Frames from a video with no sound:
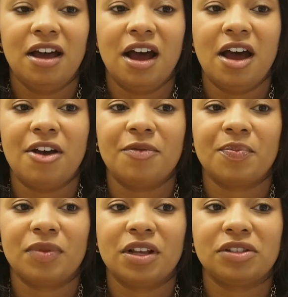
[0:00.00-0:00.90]
Um,
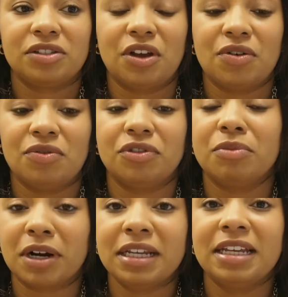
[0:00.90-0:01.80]
so the
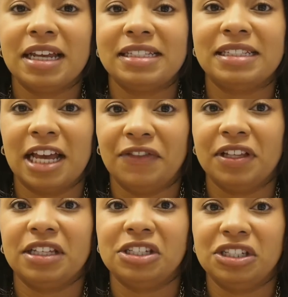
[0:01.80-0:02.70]
market has
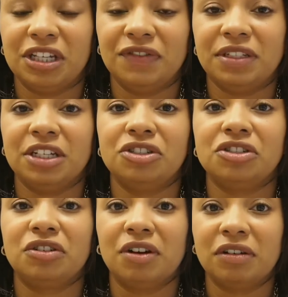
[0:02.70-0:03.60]
definitely shifted
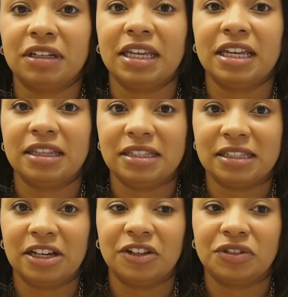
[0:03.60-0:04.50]
strongly in the
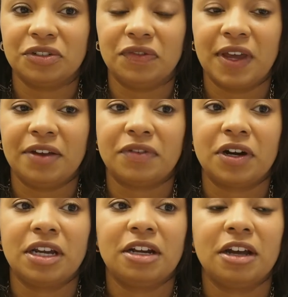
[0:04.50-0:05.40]
seller's
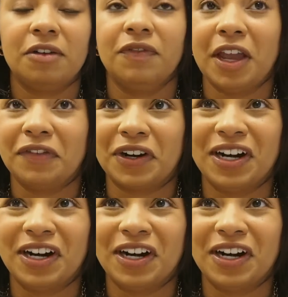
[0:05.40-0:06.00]
favorite, uh, favor.